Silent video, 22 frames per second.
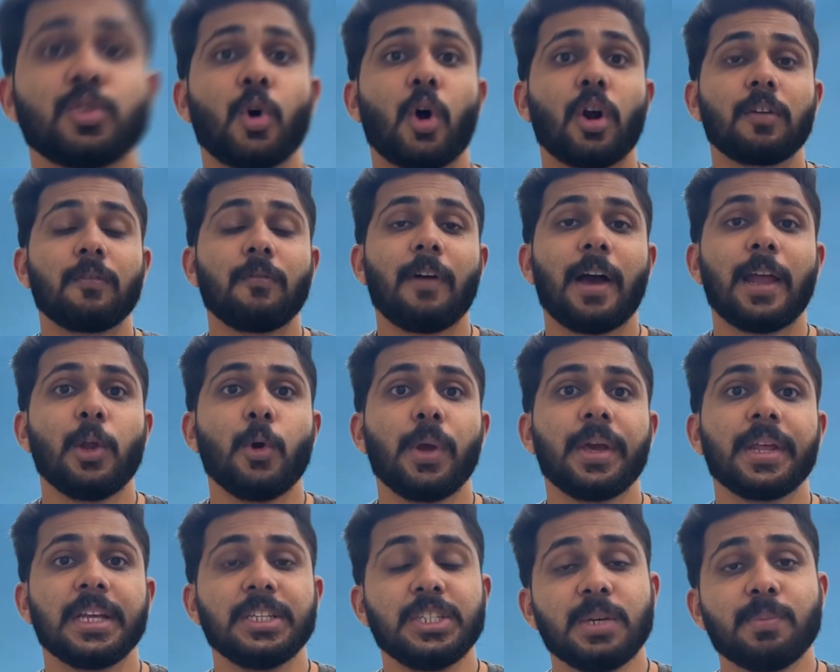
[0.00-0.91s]
not
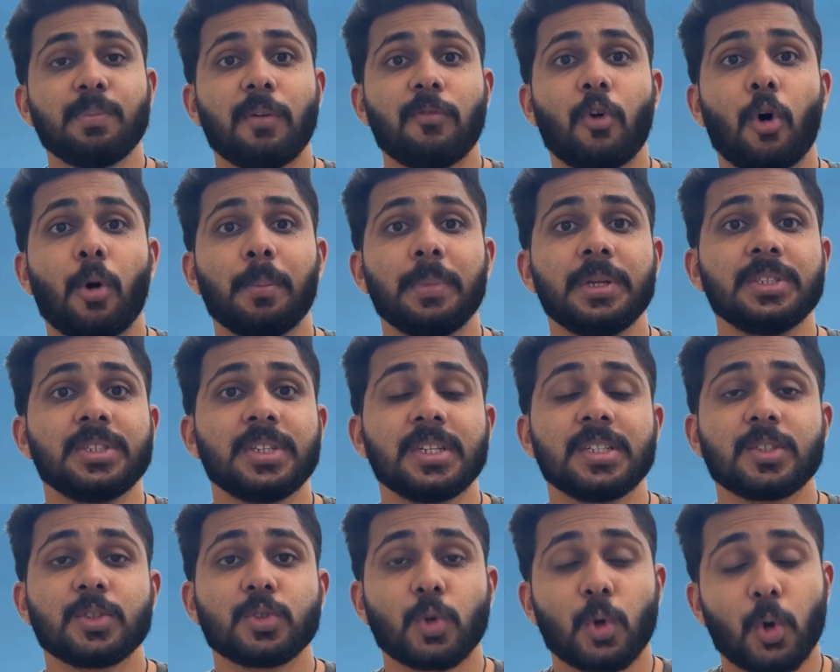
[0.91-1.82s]
valuing Ranji
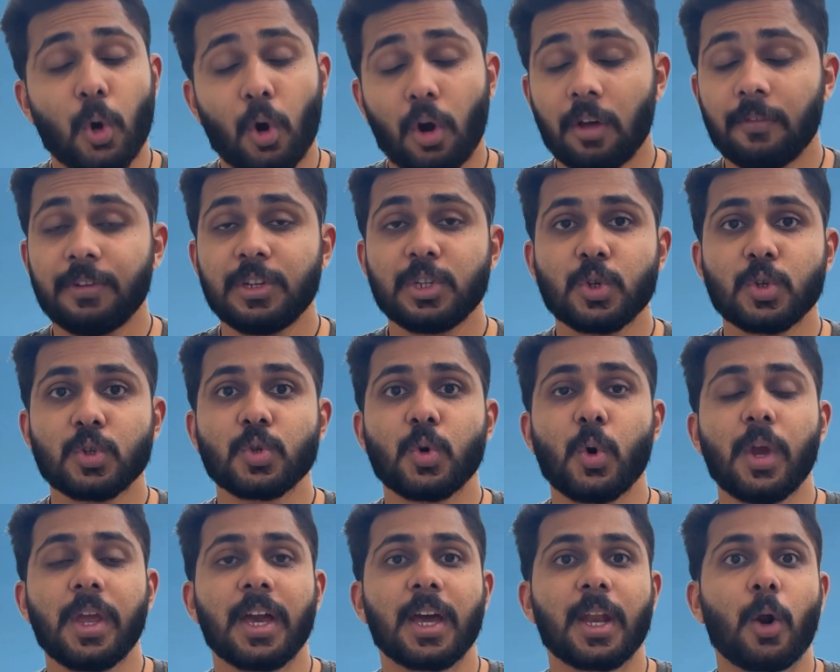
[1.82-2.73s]
performances. So a lot of issues
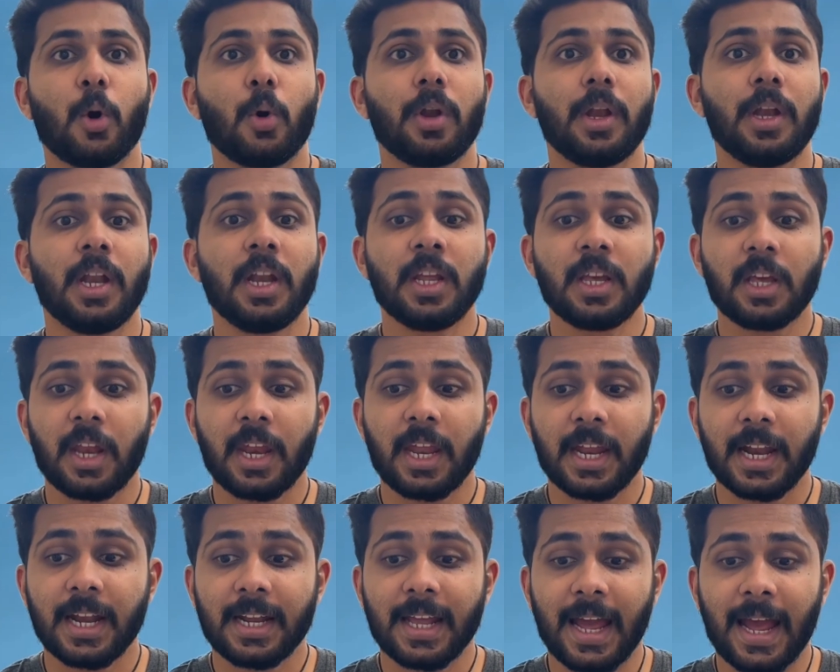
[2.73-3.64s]
going around Indian
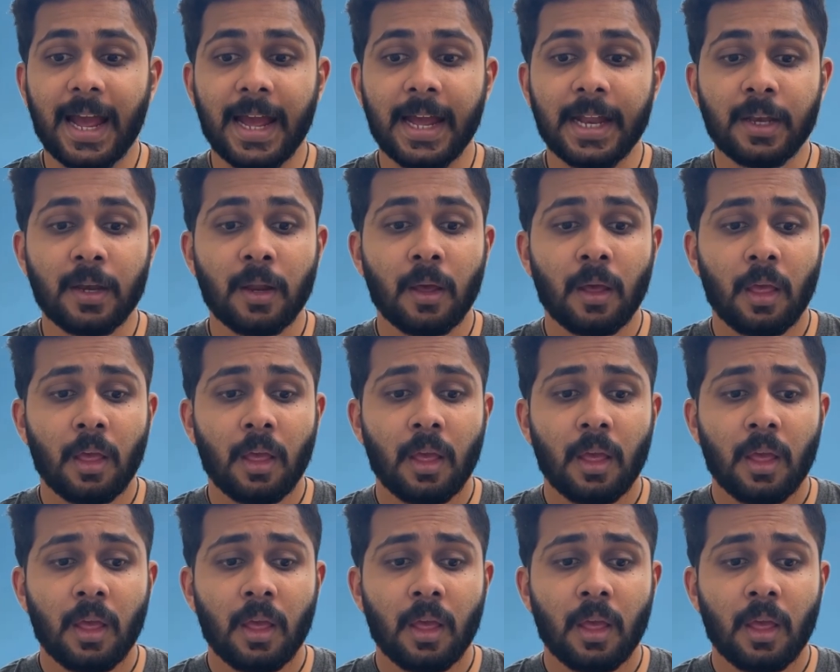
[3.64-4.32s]
cricket. And